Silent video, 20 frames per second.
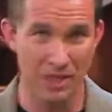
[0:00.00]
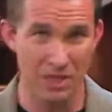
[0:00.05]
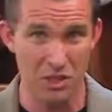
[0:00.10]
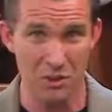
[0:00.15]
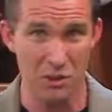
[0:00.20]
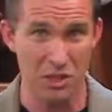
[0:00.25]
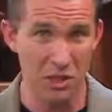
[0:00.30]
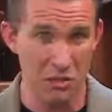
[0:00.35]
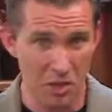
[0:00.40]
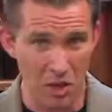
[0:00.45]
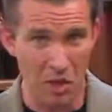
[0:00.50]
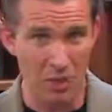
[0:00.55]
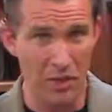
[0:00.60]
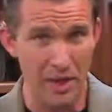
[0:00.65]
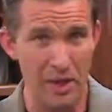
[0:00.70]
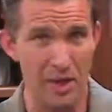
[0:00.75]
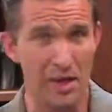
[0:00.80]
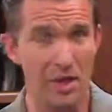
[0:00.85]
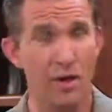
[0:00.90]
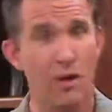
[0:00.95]
And so we do know
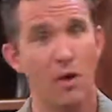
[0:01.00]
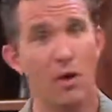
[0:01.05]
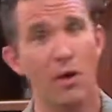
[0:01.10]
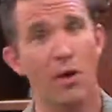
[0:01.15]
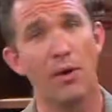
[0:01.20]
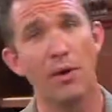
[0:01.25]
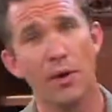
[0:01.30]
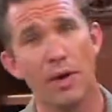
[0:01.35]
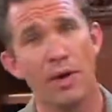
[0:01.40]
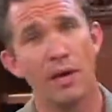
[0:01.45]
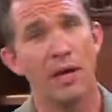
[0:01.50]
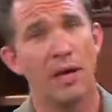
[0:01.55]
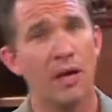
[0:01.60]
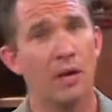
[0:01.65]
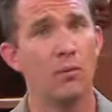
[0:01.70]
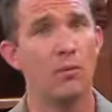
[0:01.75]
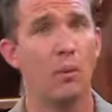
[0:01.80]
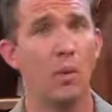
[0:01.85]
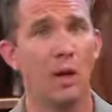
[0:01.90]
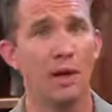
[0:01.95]
that it occurred
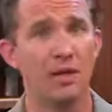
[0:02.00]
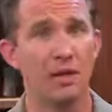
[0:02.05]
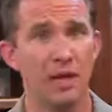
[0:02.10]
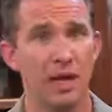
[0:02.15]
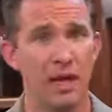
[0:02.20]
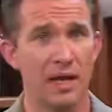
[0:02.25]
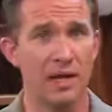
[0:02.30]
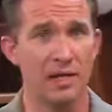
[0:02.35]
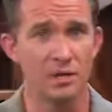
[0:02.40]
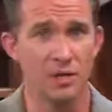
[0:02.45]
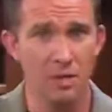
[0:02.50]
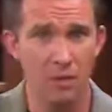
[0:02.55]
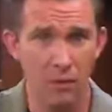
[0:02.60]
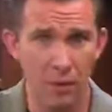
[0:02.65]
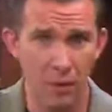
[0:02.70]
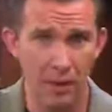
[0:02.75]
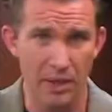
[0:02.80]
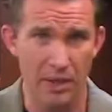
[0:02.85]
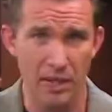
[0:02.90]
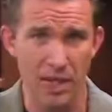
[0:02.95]
in one occasion,
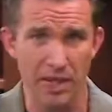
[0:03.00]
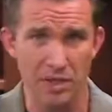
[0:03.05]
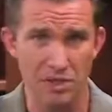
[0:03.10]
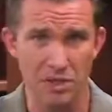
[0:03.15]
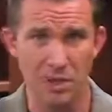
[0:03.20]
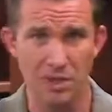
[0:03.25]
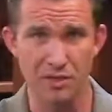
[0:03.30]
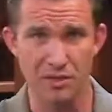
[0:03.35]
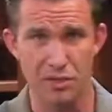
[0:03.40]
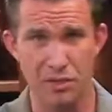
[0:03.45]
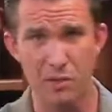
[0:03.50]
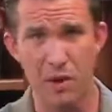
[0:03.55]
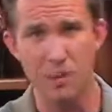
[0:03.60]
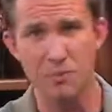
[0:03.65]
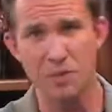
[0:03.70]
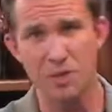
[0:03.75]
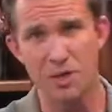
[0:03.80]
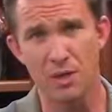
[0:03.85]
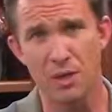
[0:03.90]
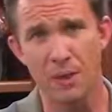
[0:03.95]
one occasion in
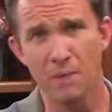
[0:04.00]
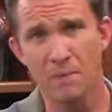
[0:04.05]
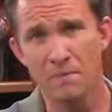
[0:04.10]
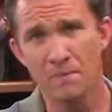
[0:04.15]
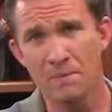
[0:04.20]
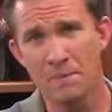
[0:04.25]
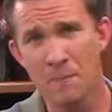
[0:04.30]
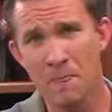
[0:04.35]
Scripture.